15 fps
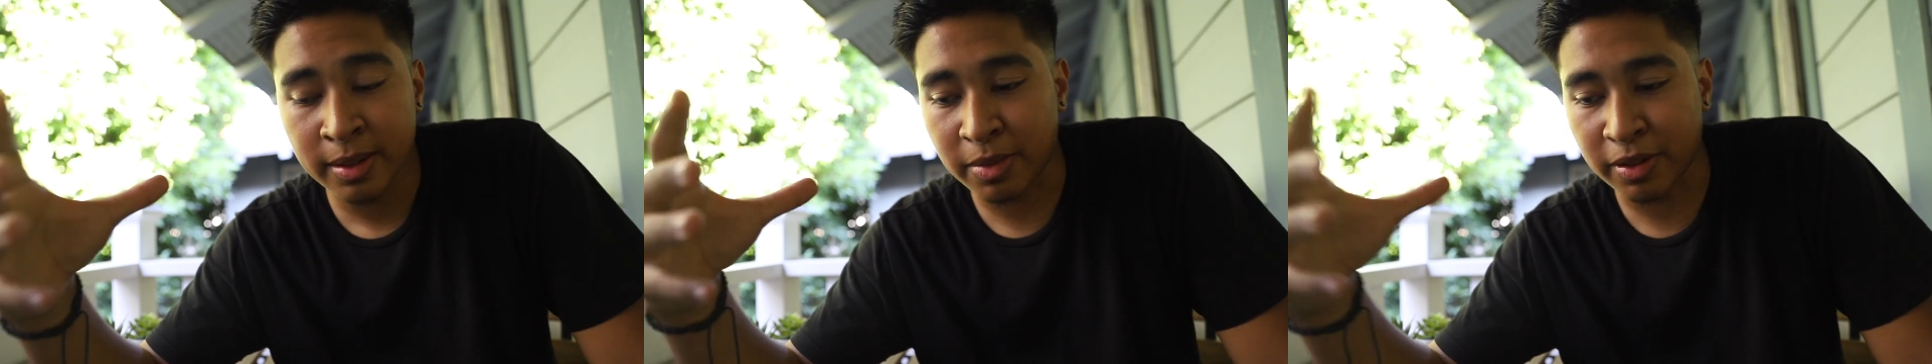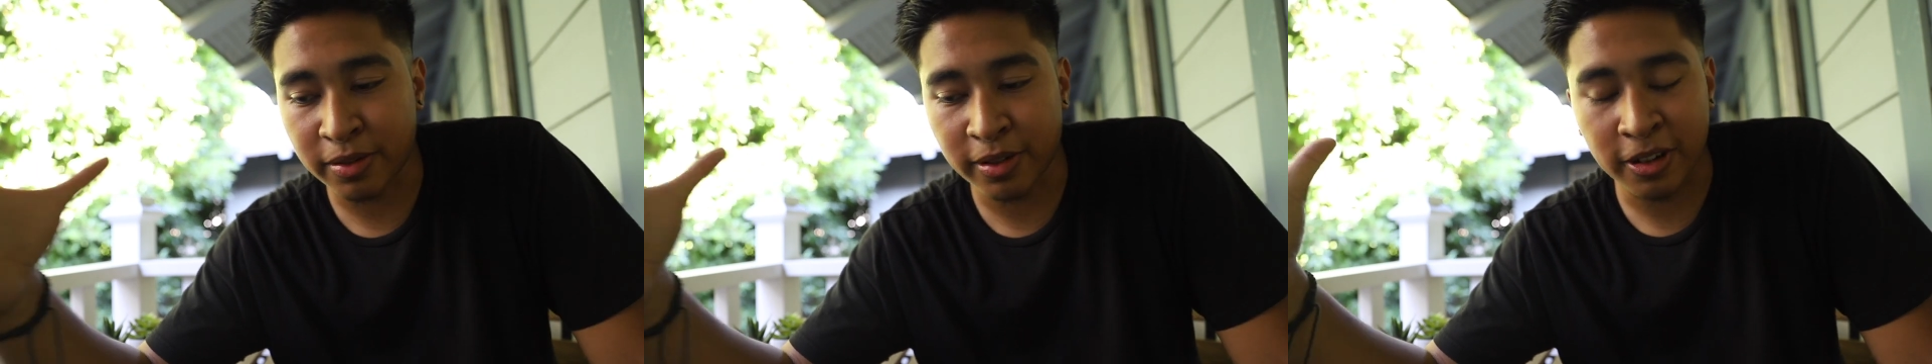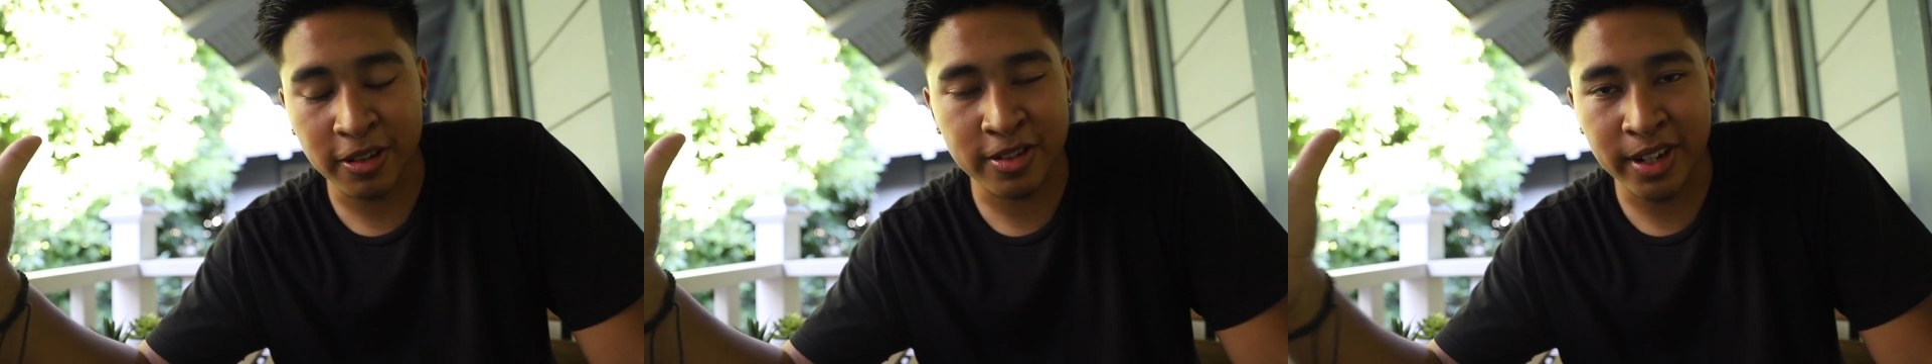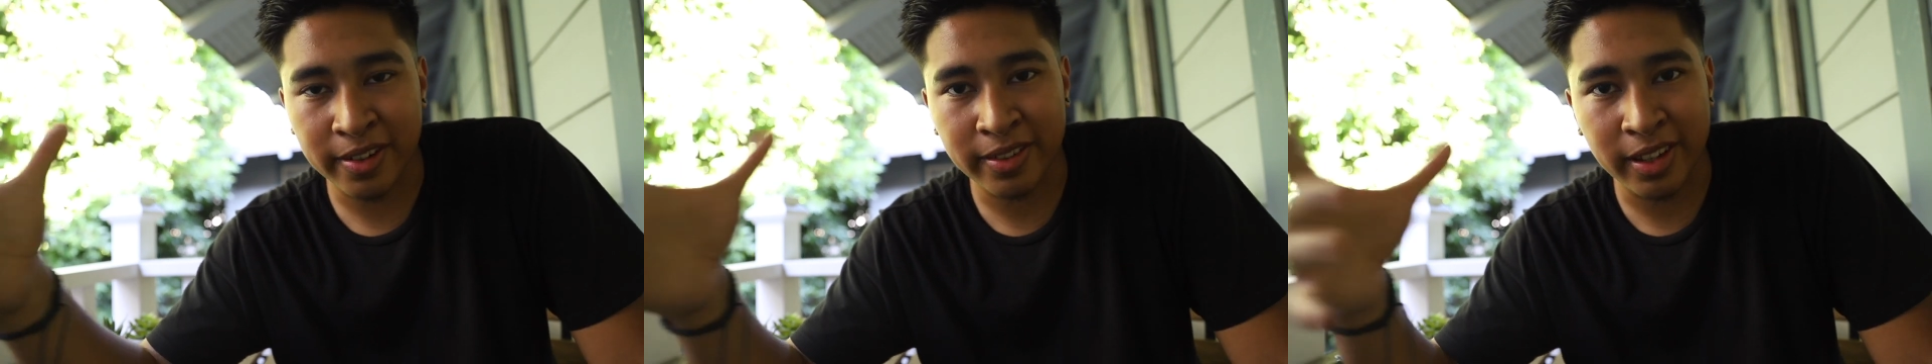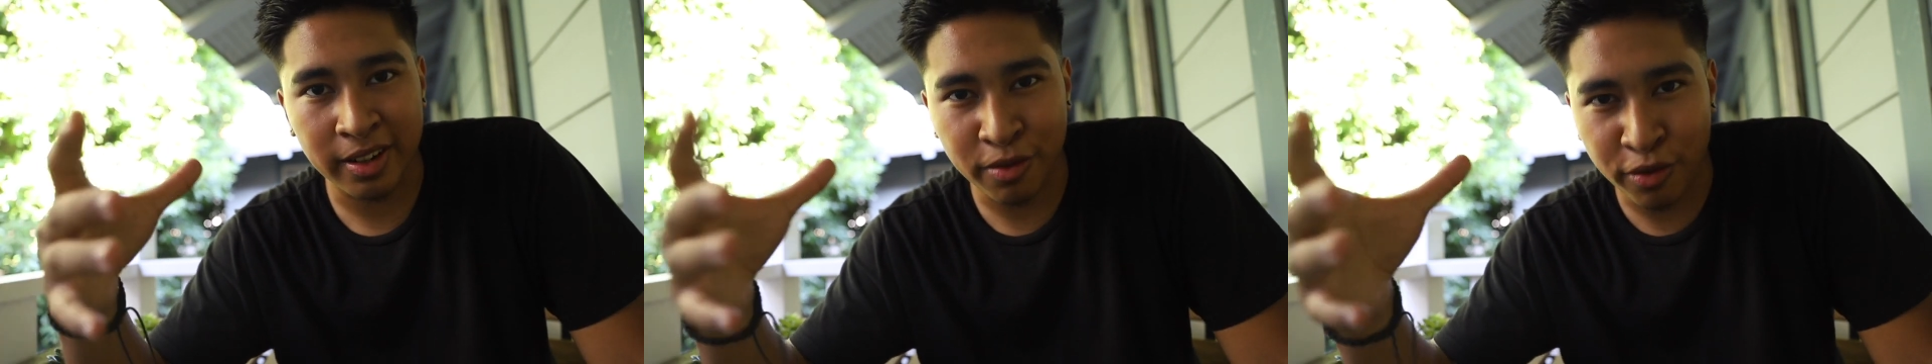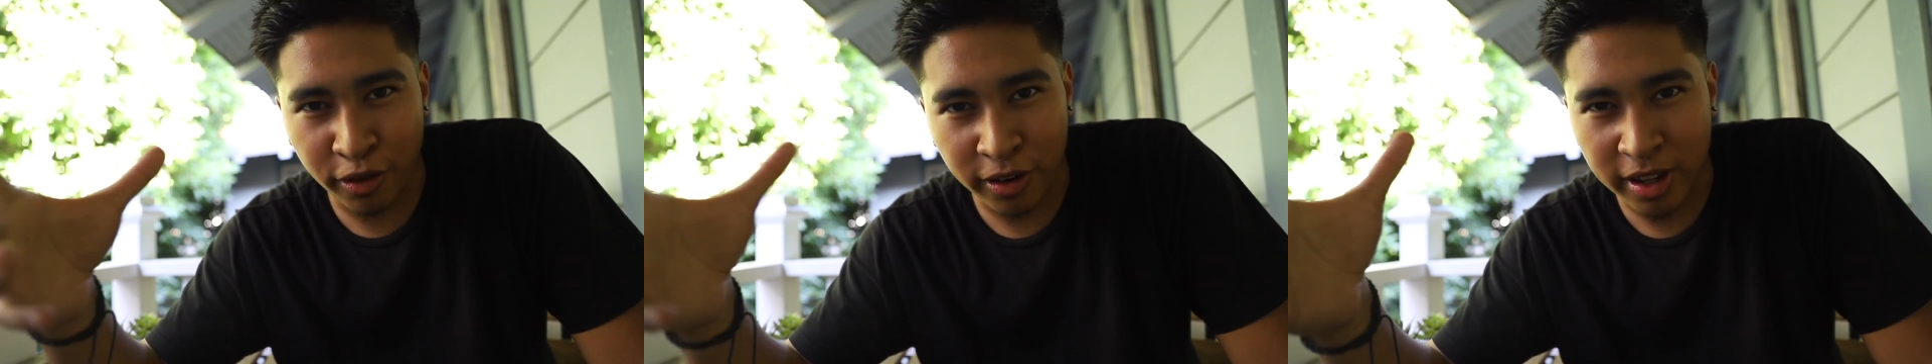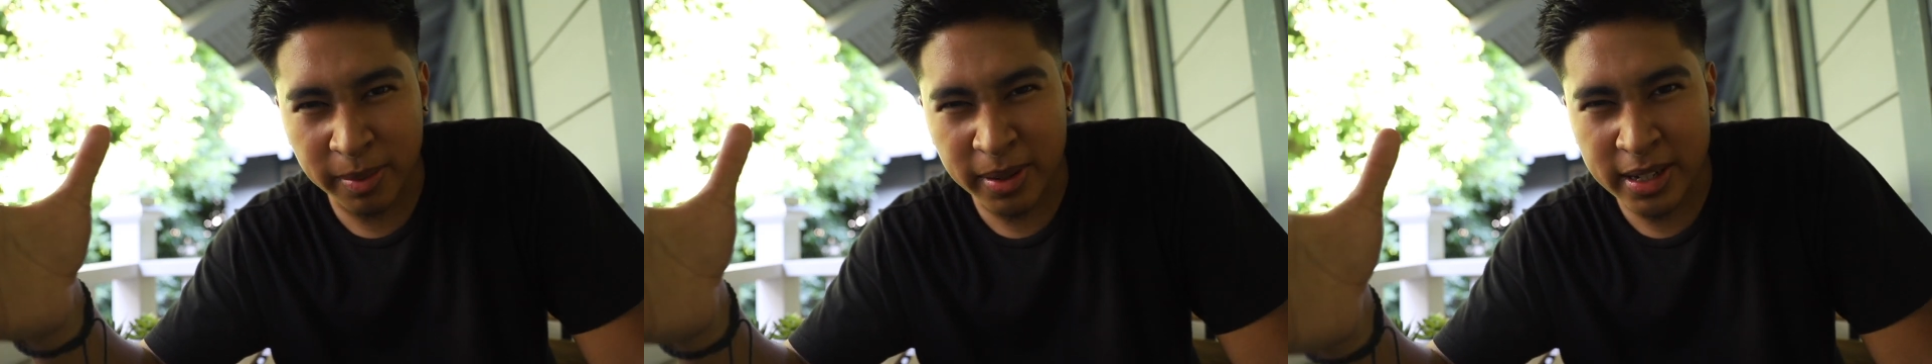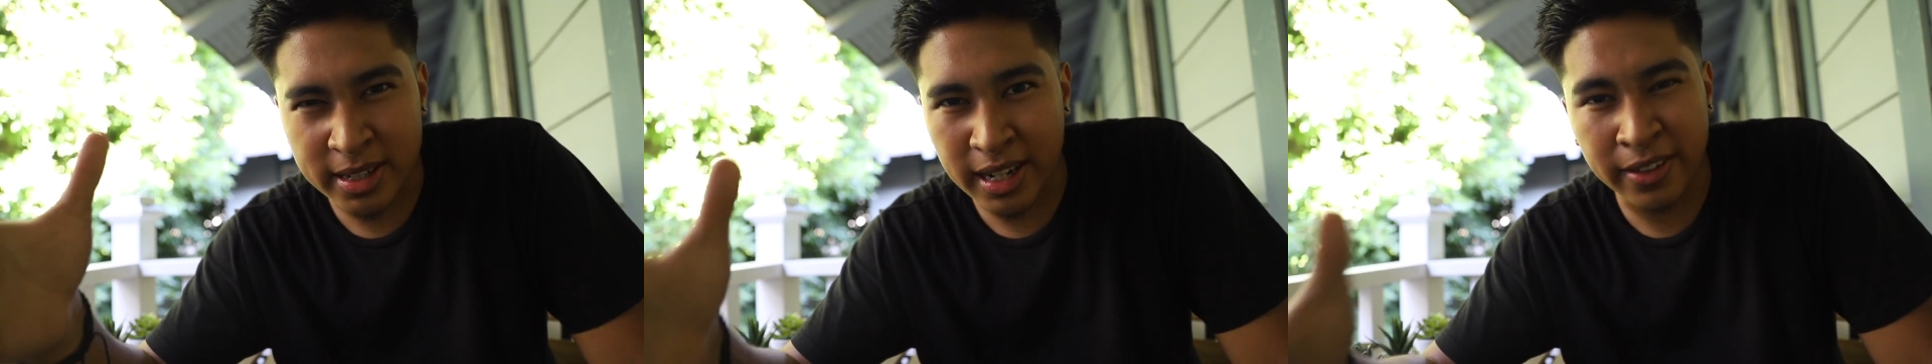Before, I was driving like 40
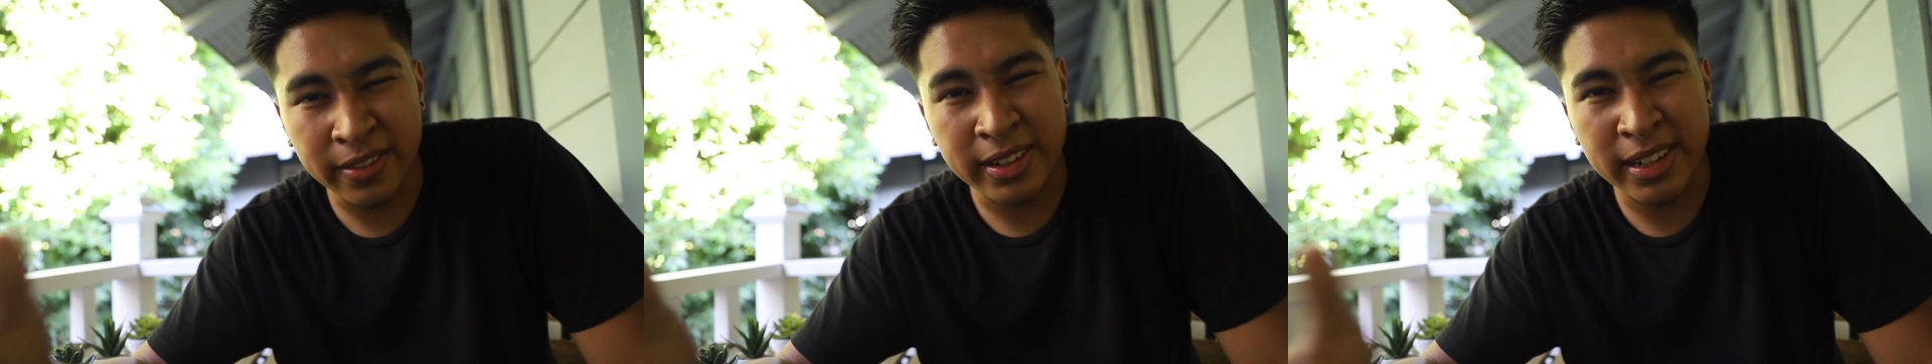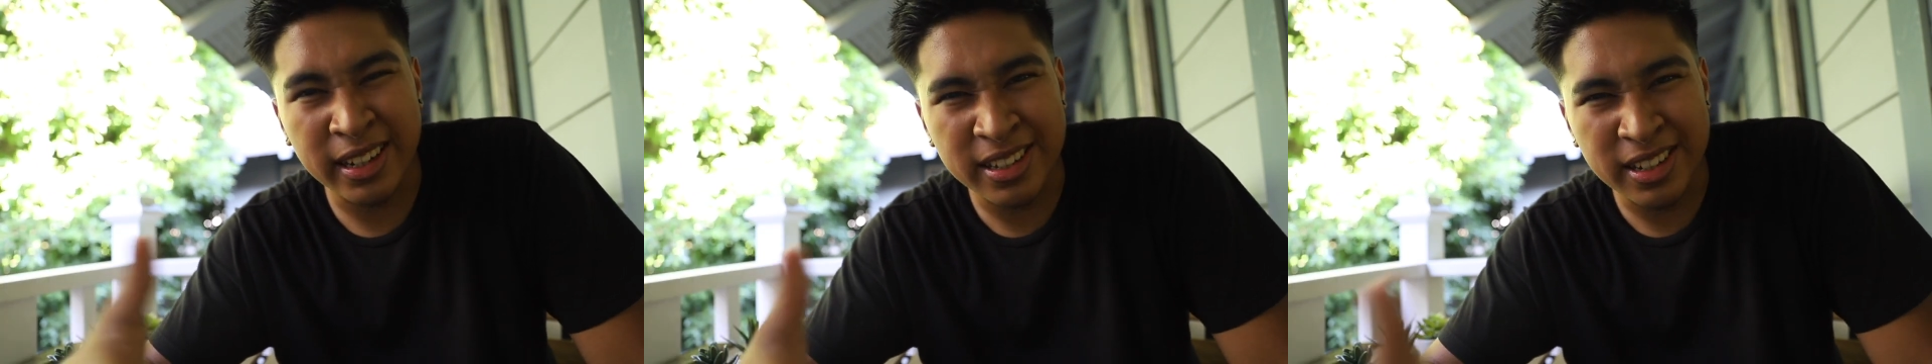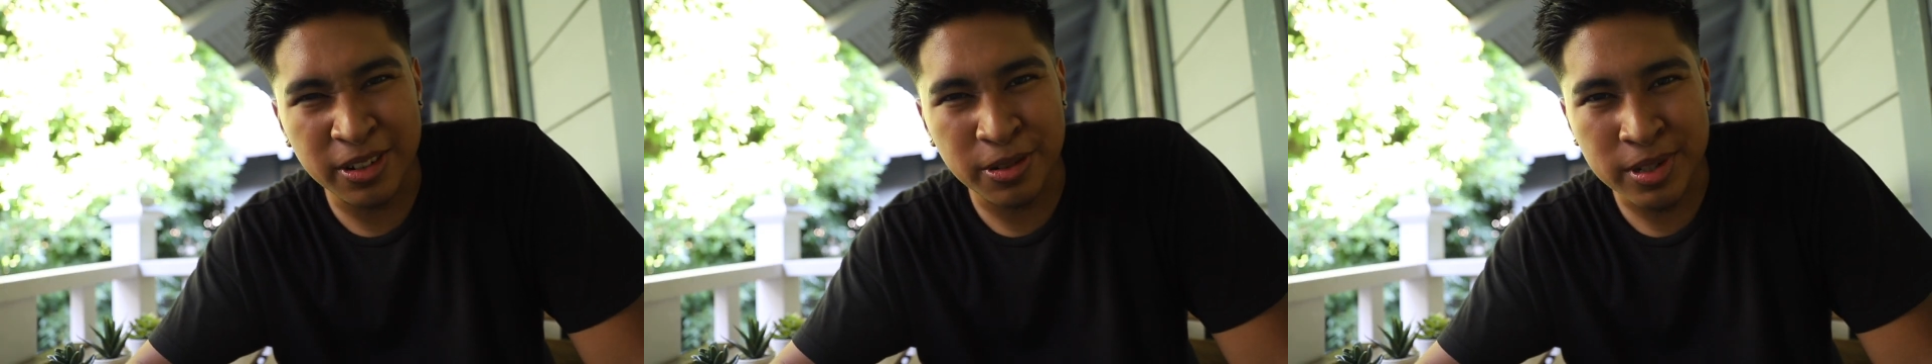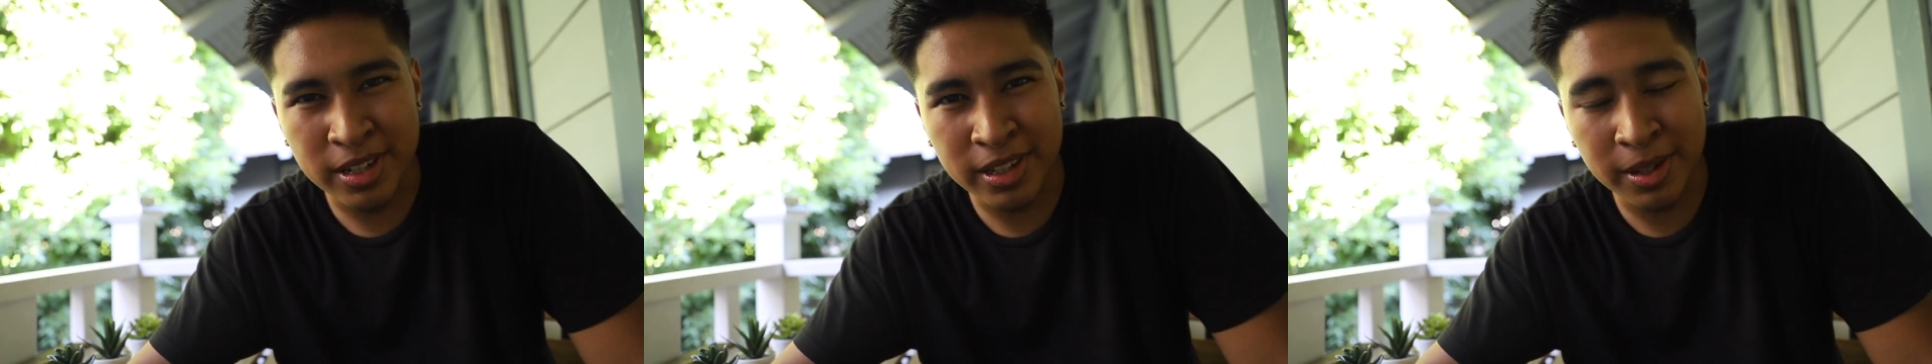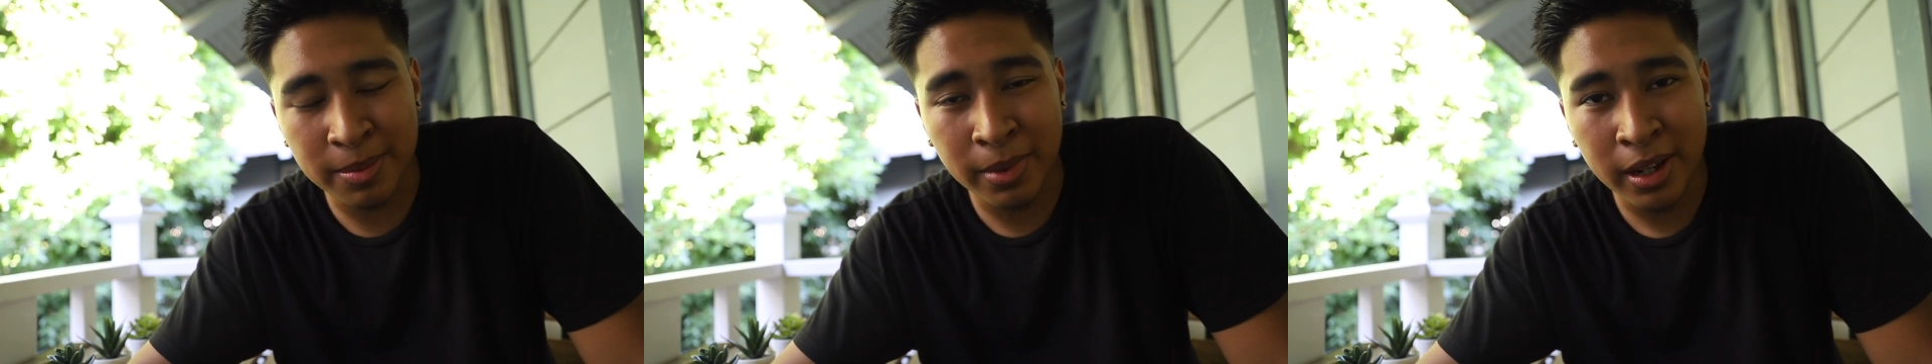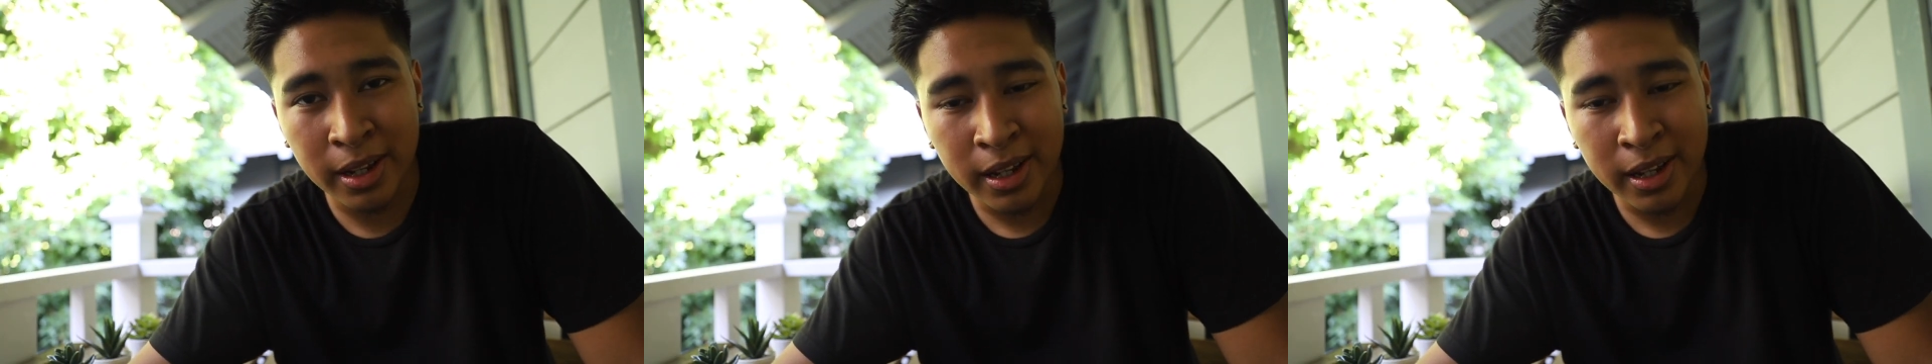minutes every day to go see them.